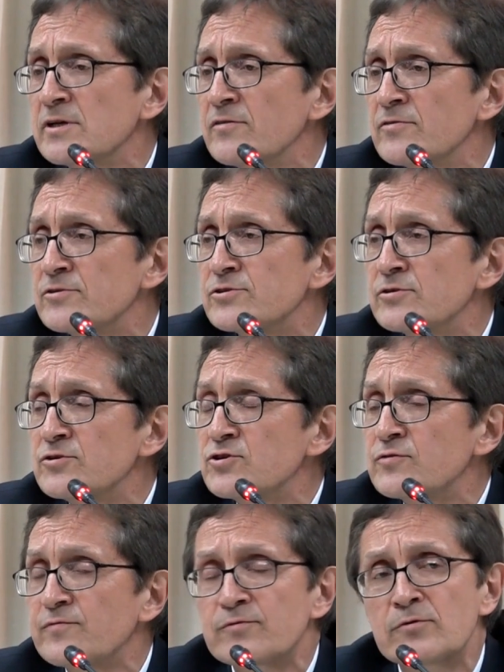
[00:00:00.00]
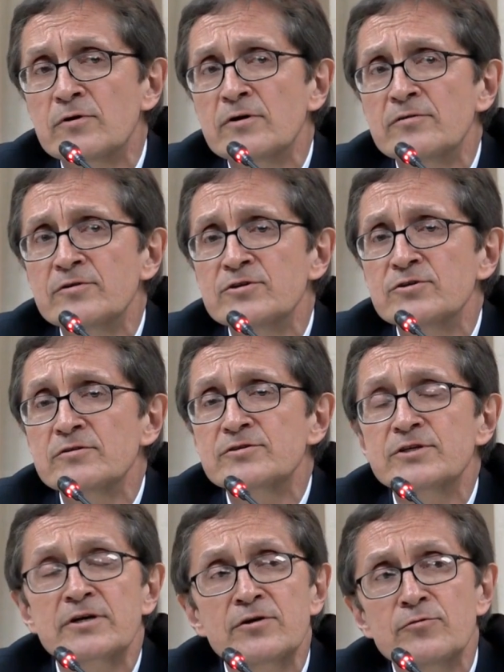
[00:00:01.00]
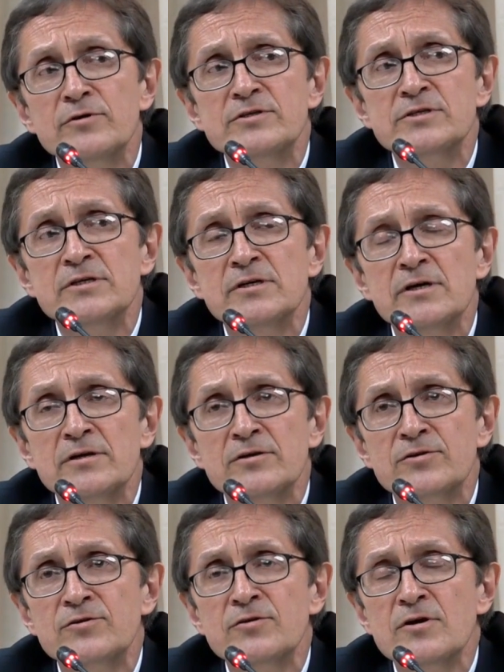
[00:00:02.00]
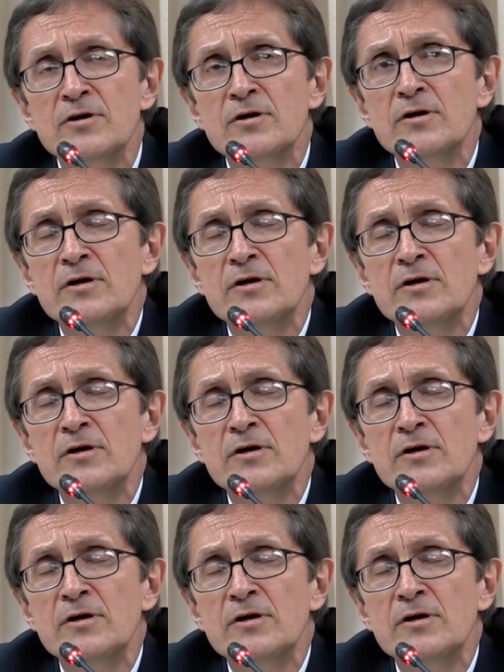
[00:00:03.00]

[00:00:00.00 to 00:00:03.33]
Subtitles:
in the search for regional security and